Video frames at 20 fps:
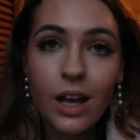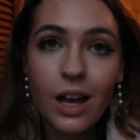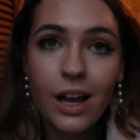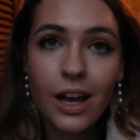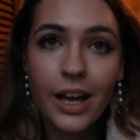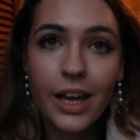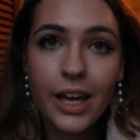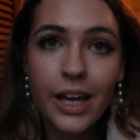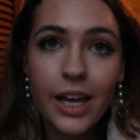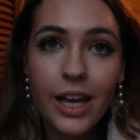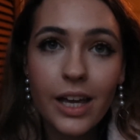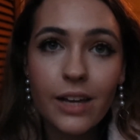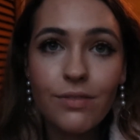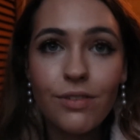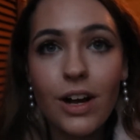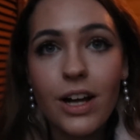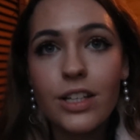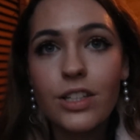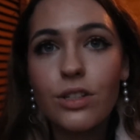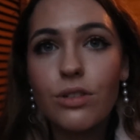I
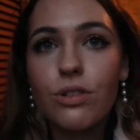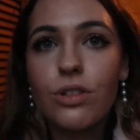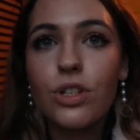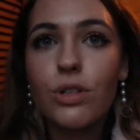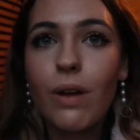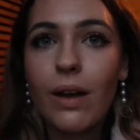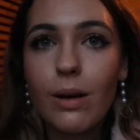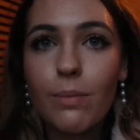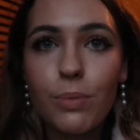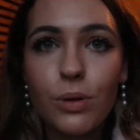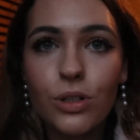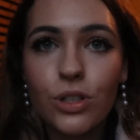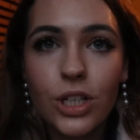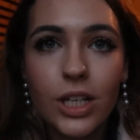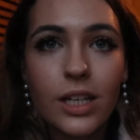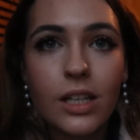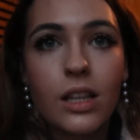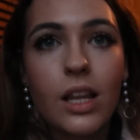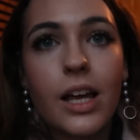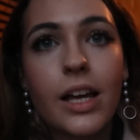advise you to do out a
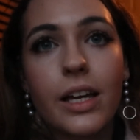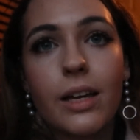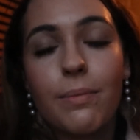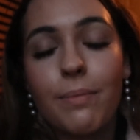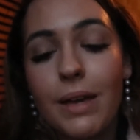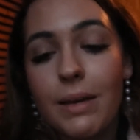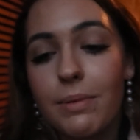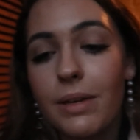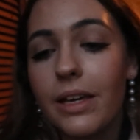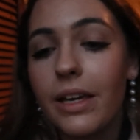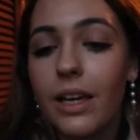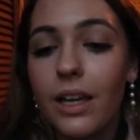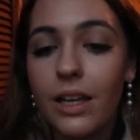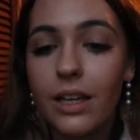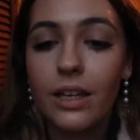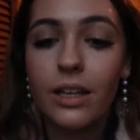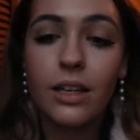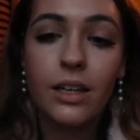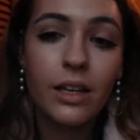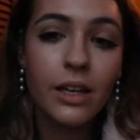budget. Like, maybe,
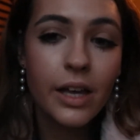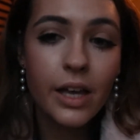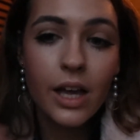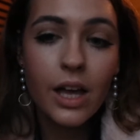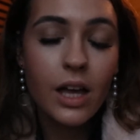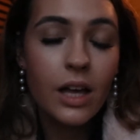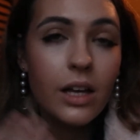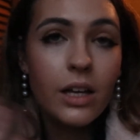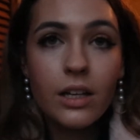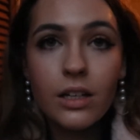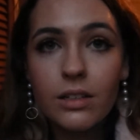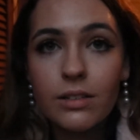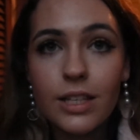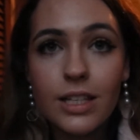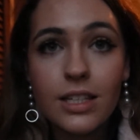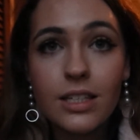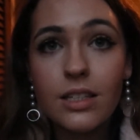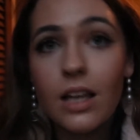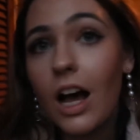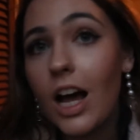
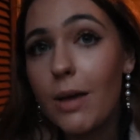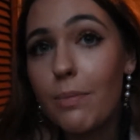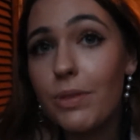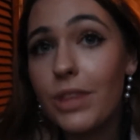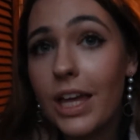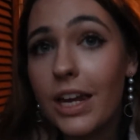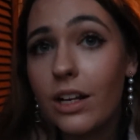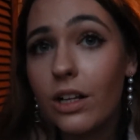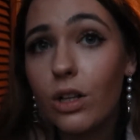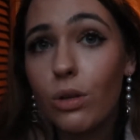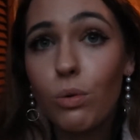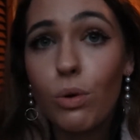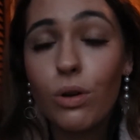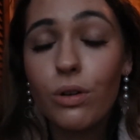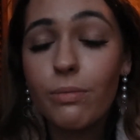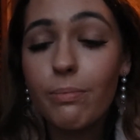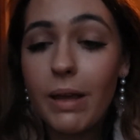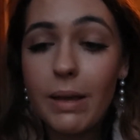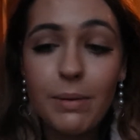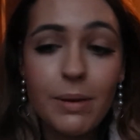this is a hypothetical
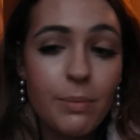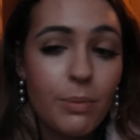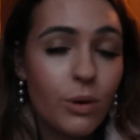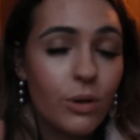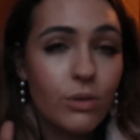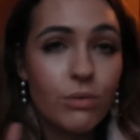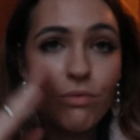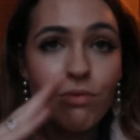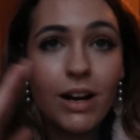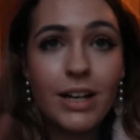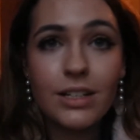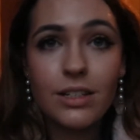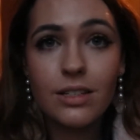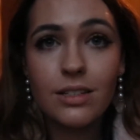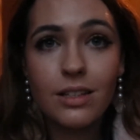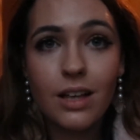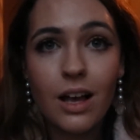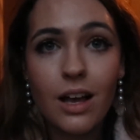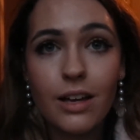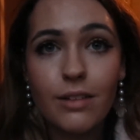one, maybe put rent
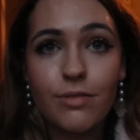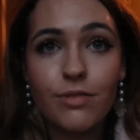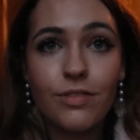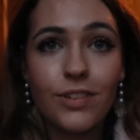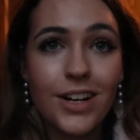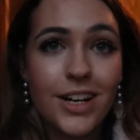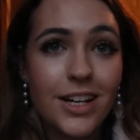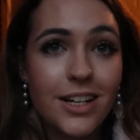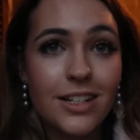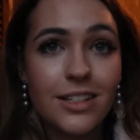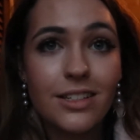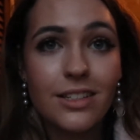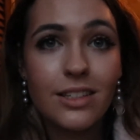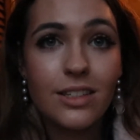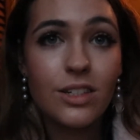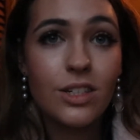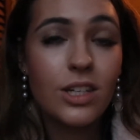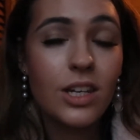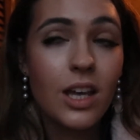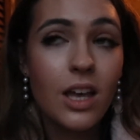aside
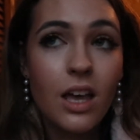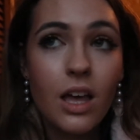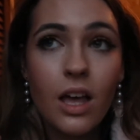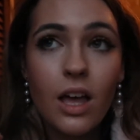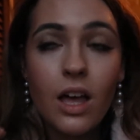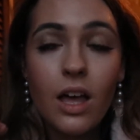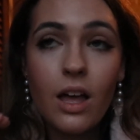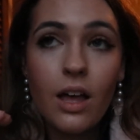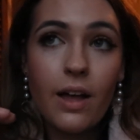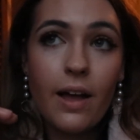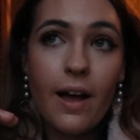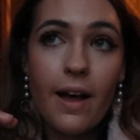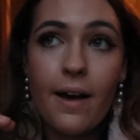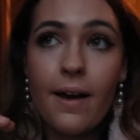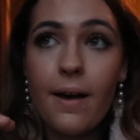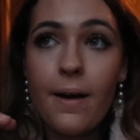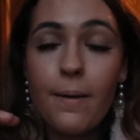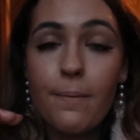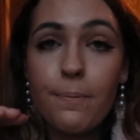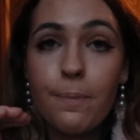first,
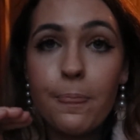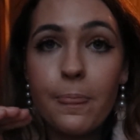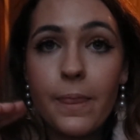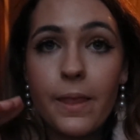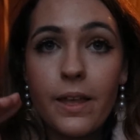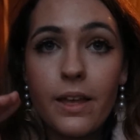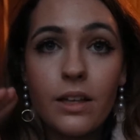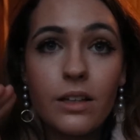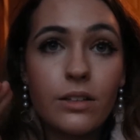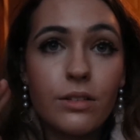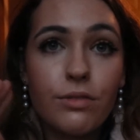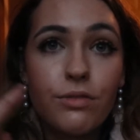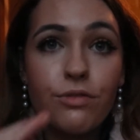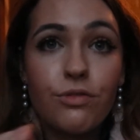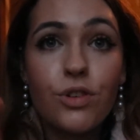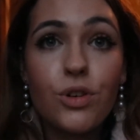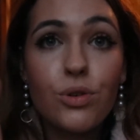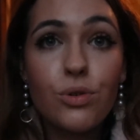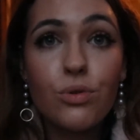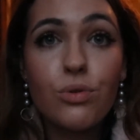
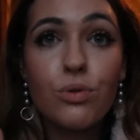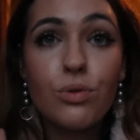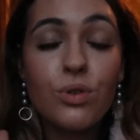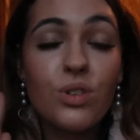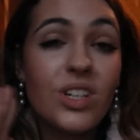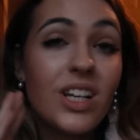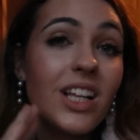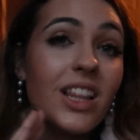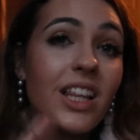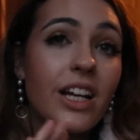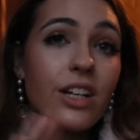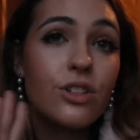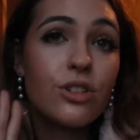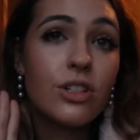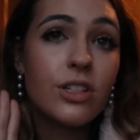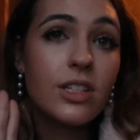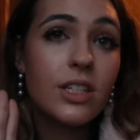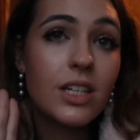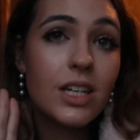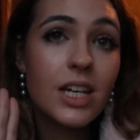food,
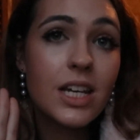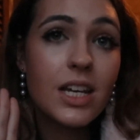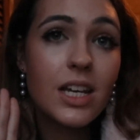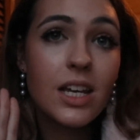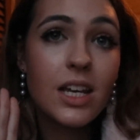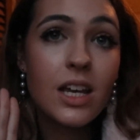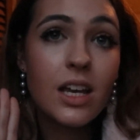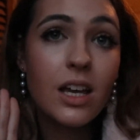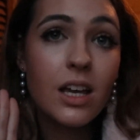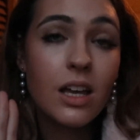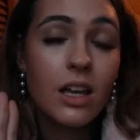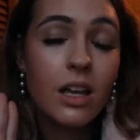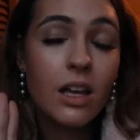electricity,